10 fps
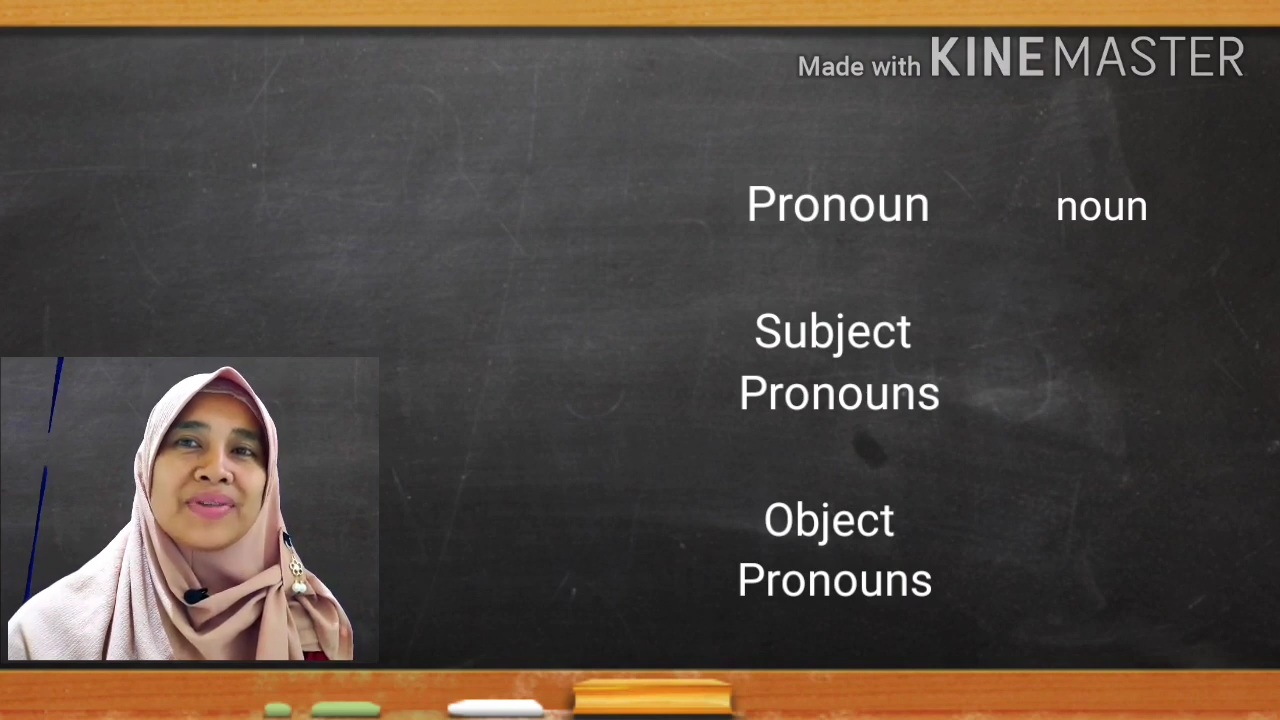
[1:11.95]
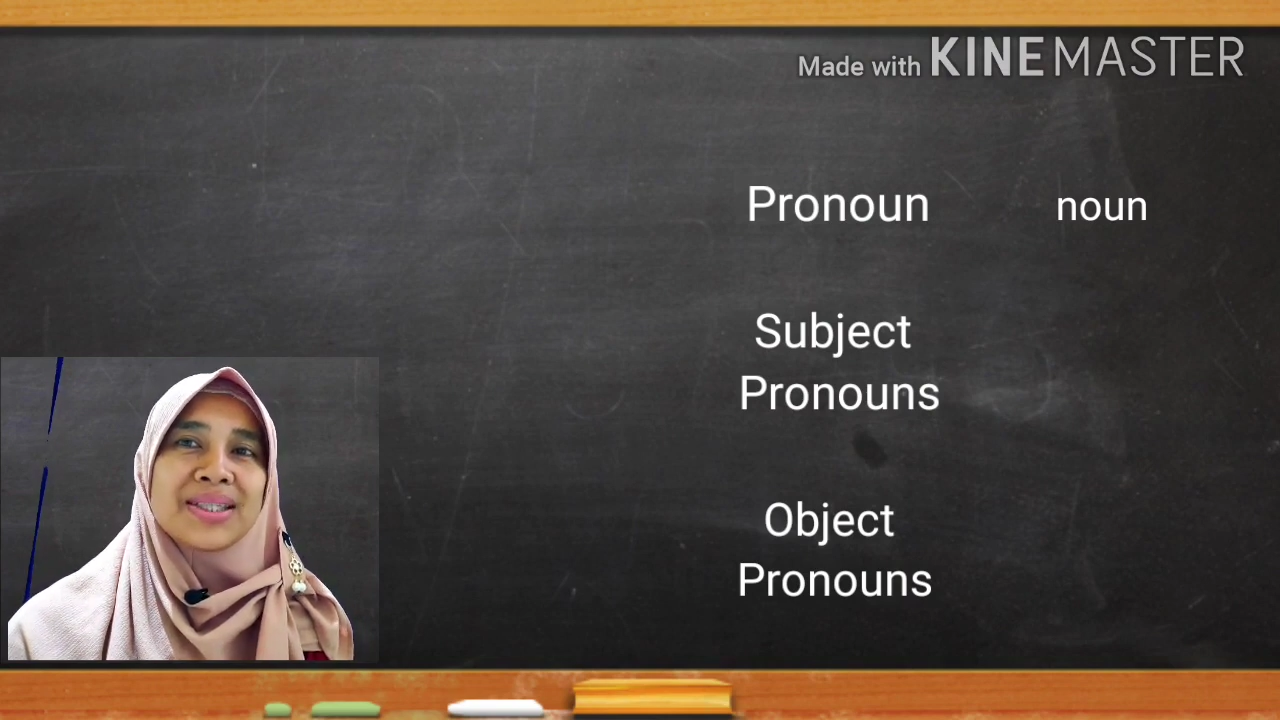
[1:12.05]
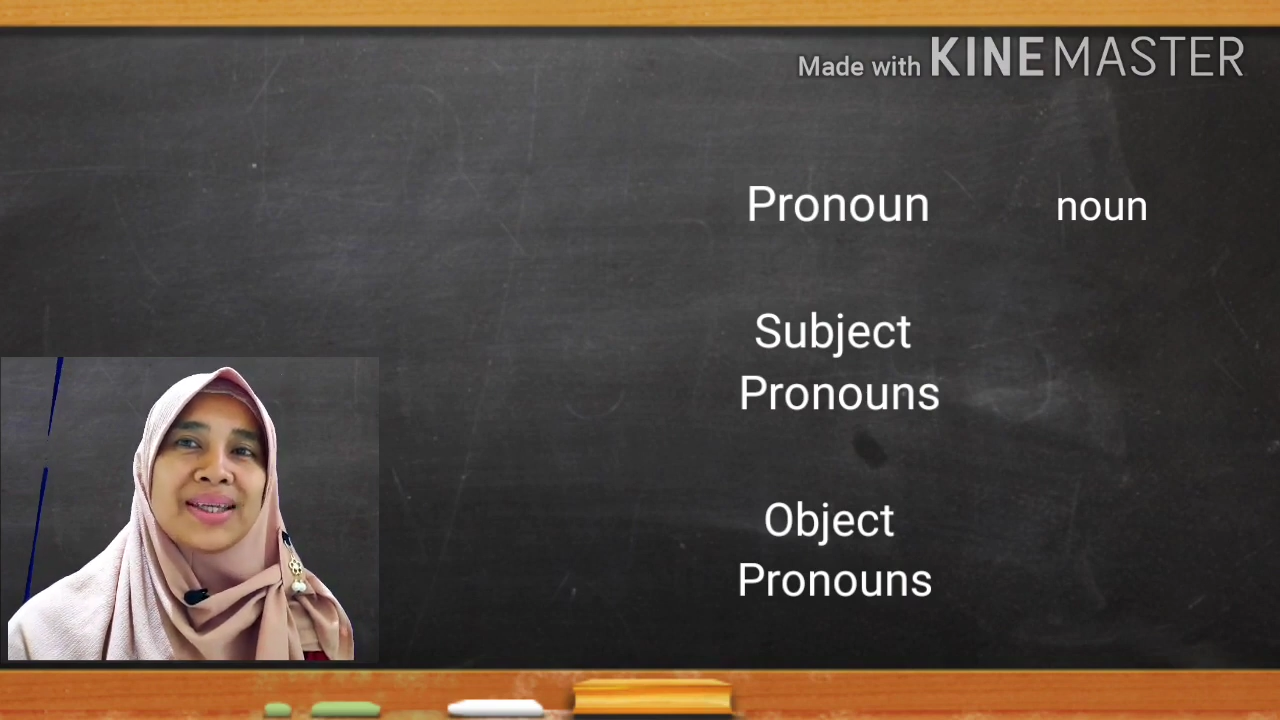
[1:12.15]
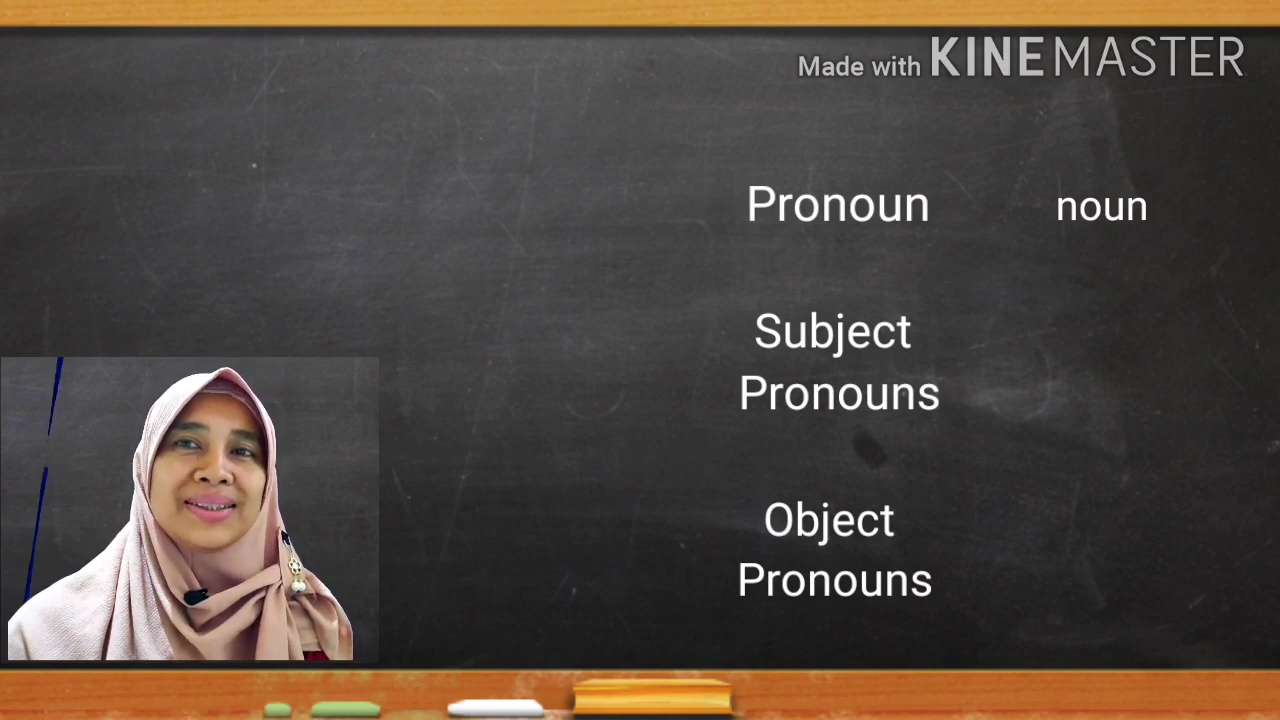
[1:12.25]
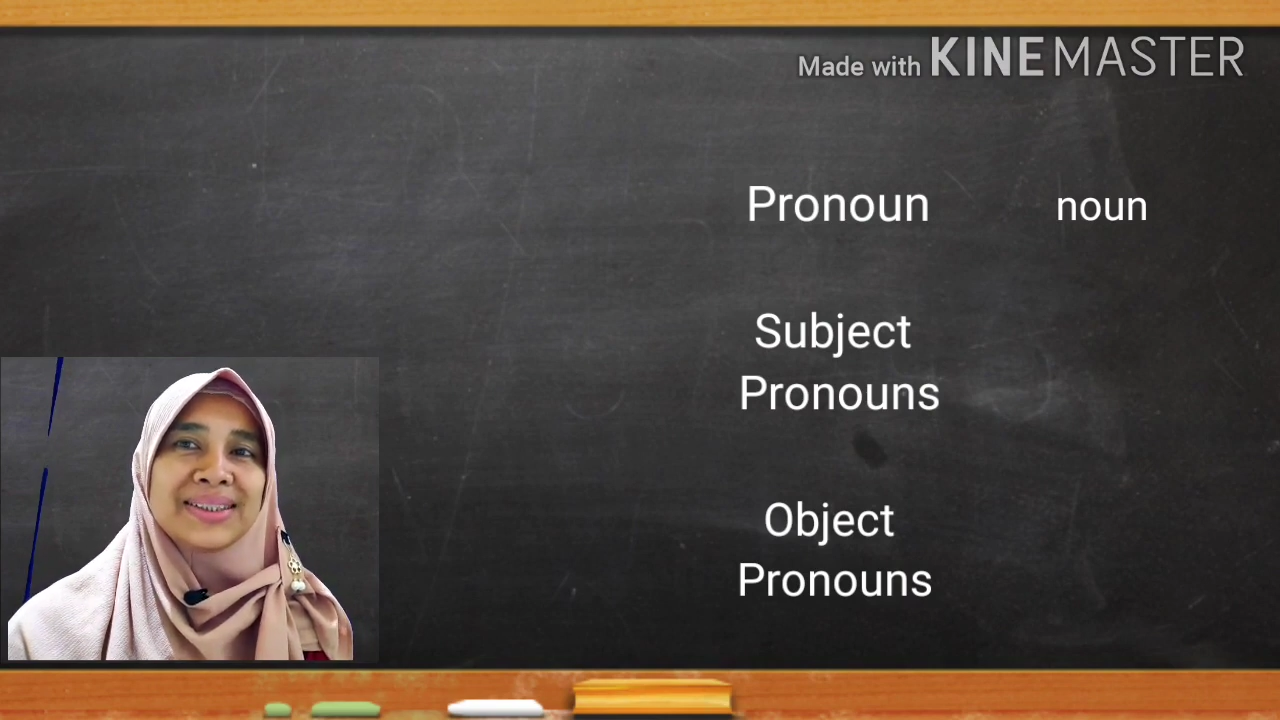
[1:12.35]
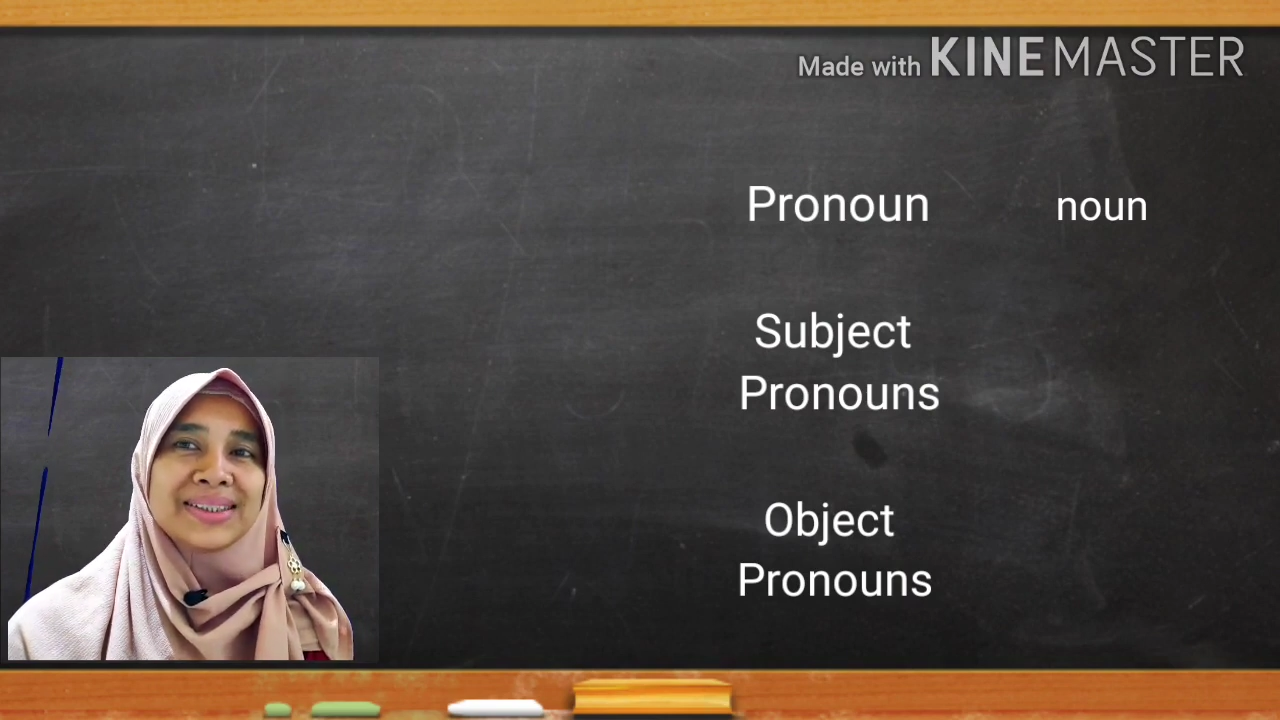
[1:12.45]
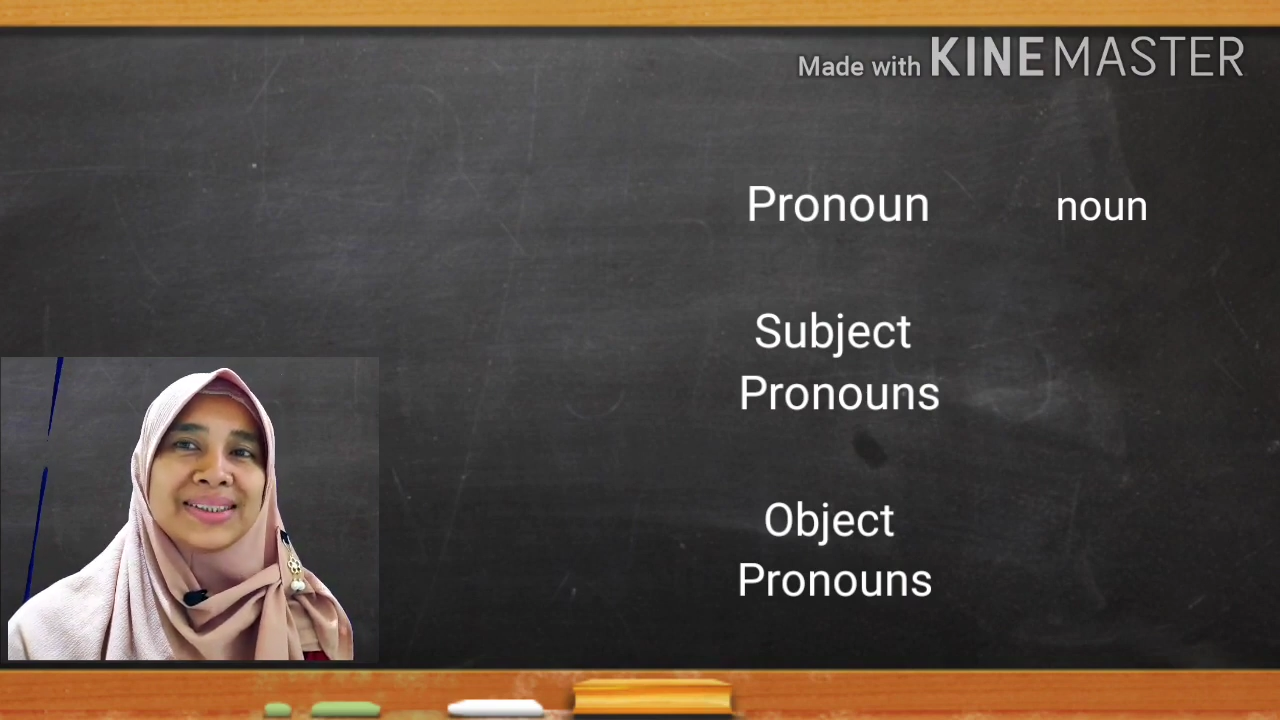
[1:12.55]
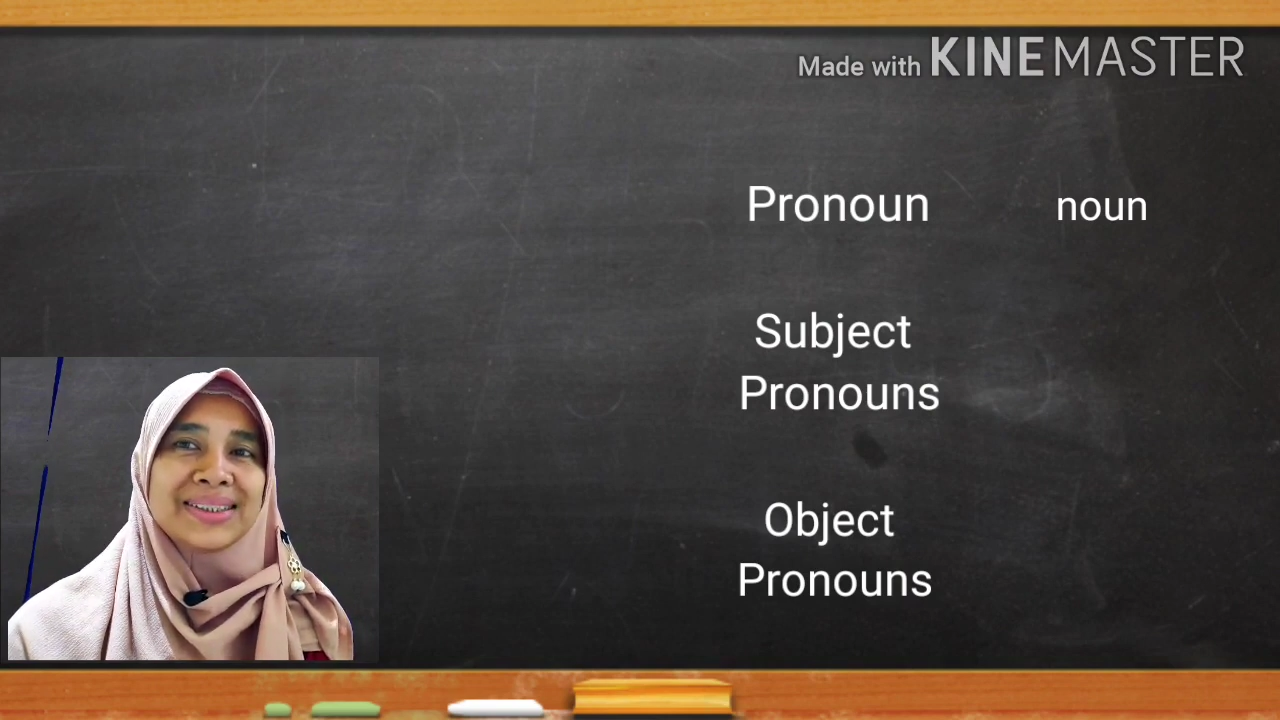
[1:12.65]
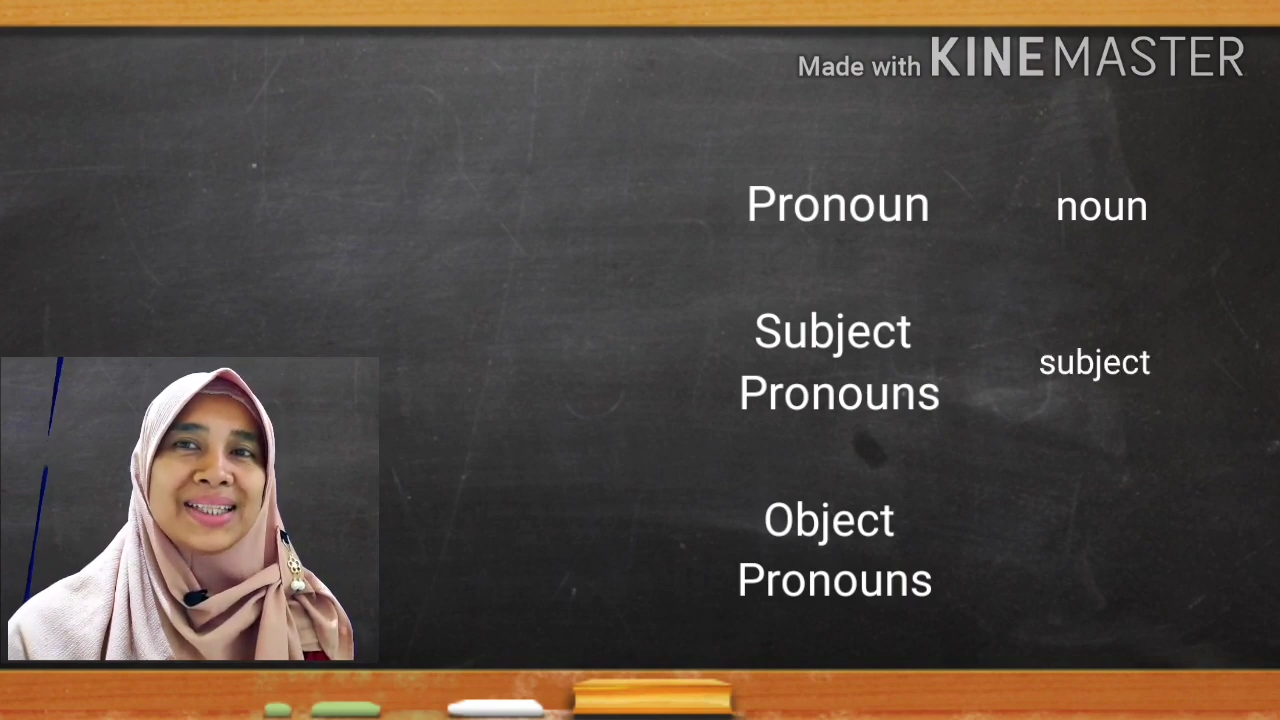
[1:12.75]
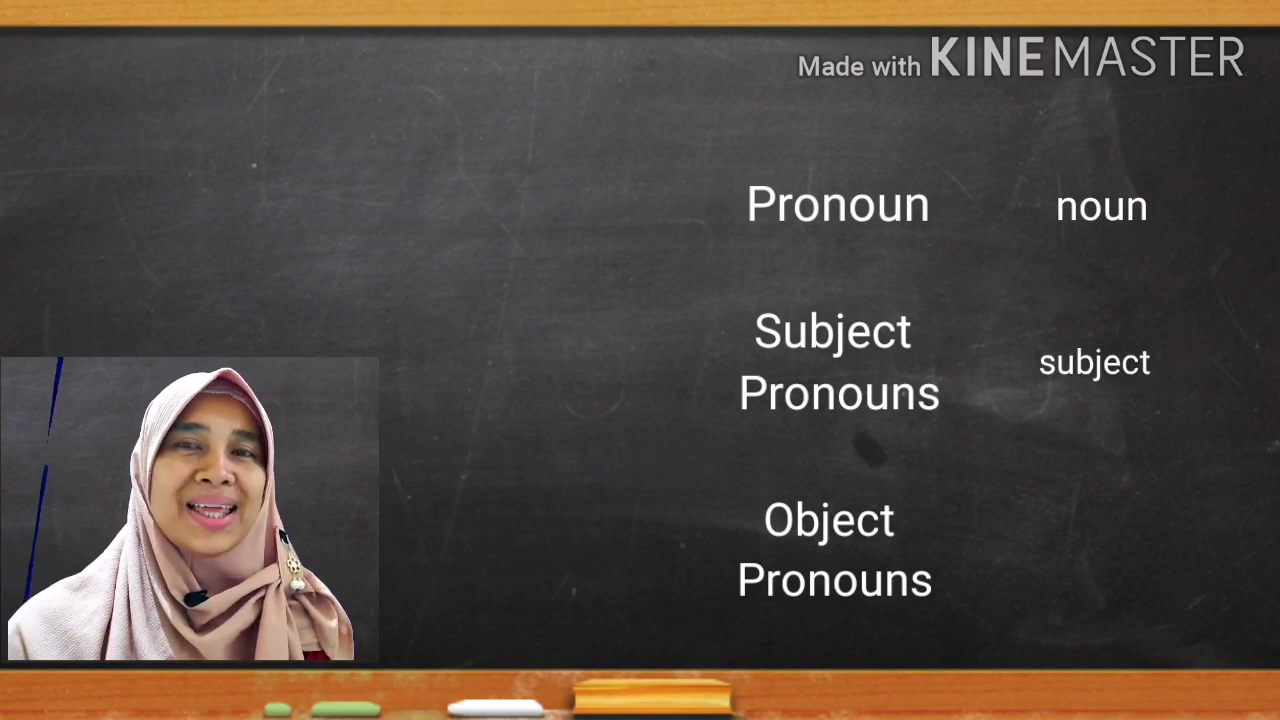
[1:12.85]
a
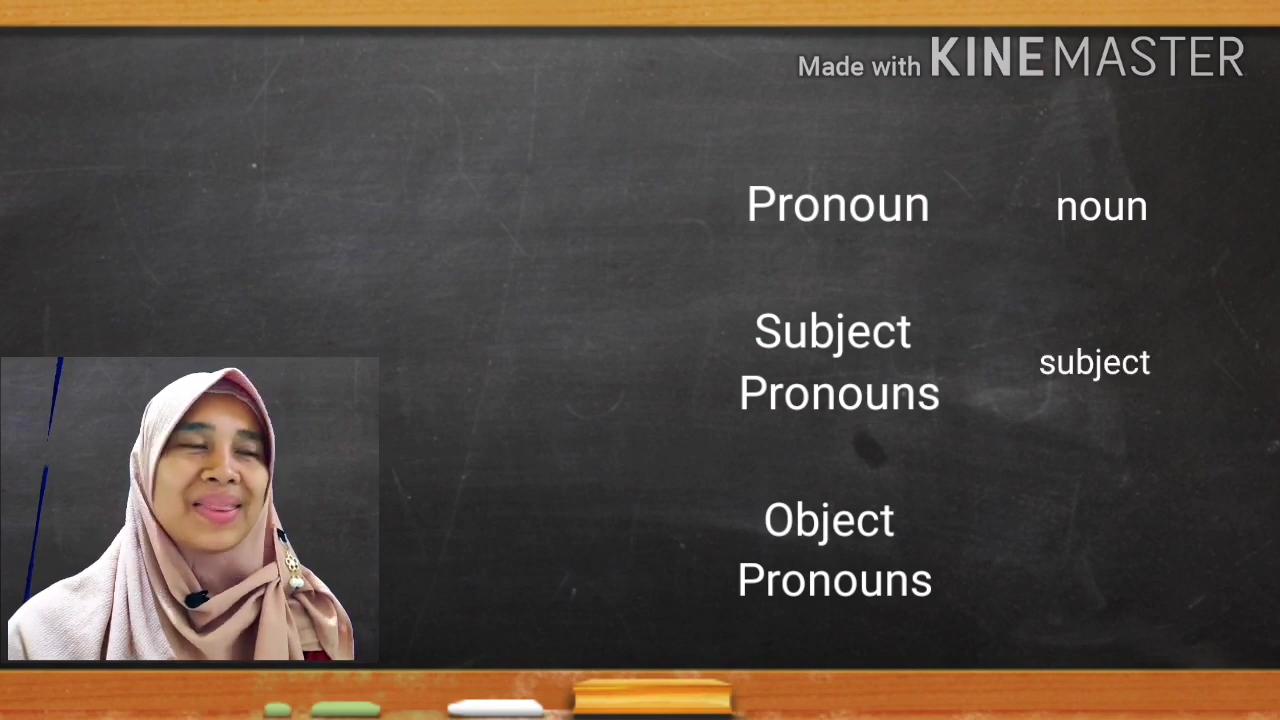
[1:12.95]
sentence,